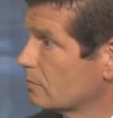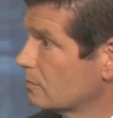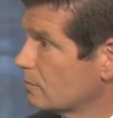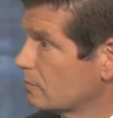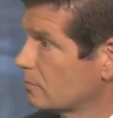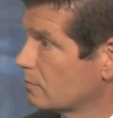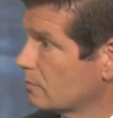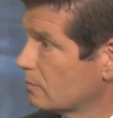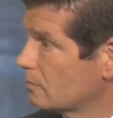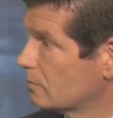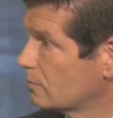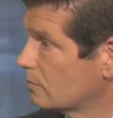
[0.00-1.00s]

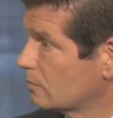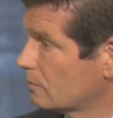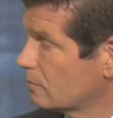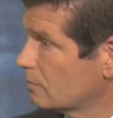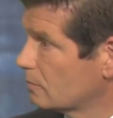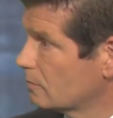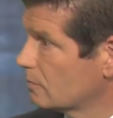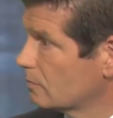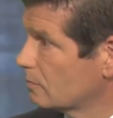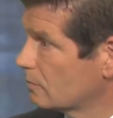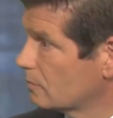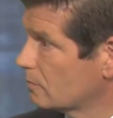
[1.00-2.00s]

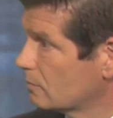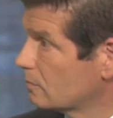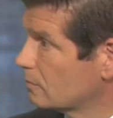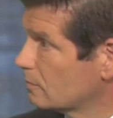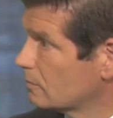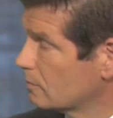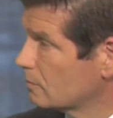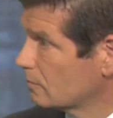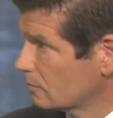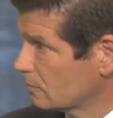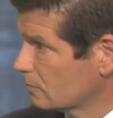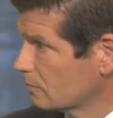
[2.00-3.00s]

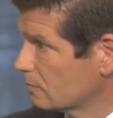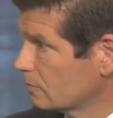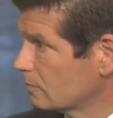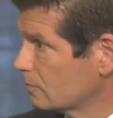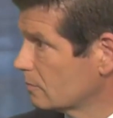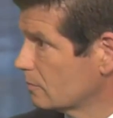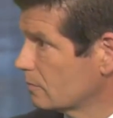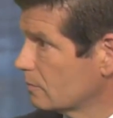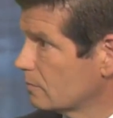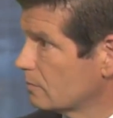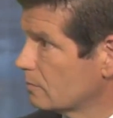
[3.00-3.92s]
This person isn't speaking.